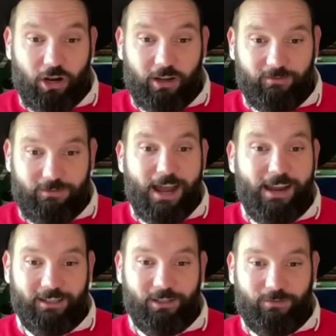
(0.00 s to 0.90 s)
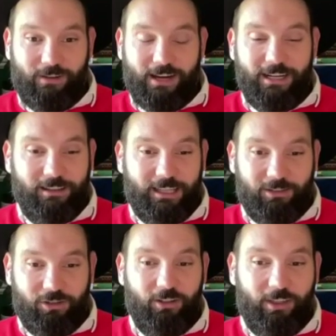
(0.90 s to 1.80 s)
shocking finding to find out
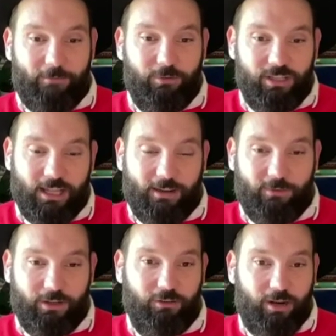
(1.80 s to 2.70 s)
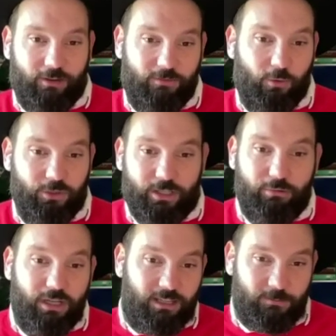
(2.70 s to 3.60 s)
that you know the average South African grade four is
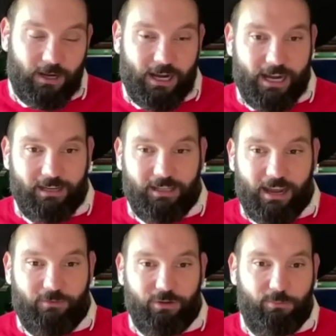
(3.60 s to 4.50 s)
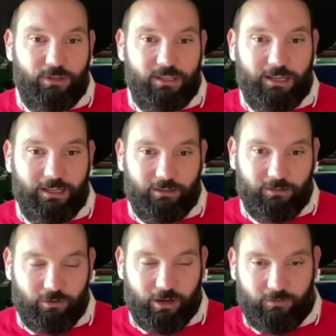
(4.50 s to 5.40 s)
three years behind the average Brazilian
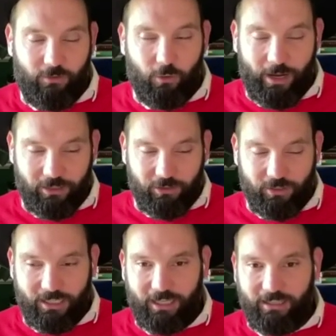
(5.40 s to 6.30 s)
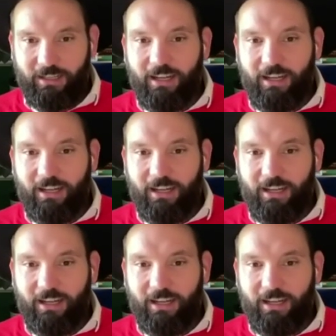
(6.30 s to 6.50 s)
grade four, as you said.